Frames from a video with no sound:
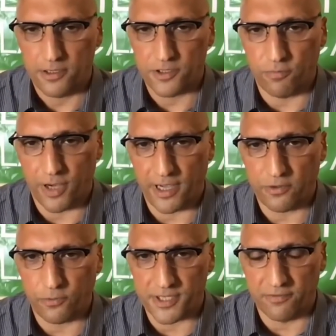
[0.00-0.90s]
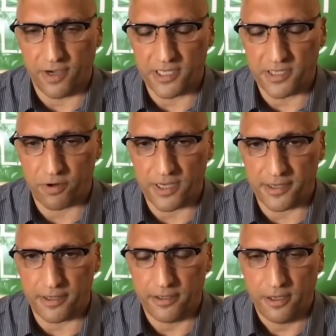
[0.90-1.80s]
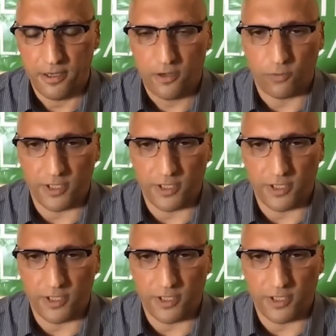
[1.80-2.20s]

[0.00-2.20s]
Joe Biden was the vice president when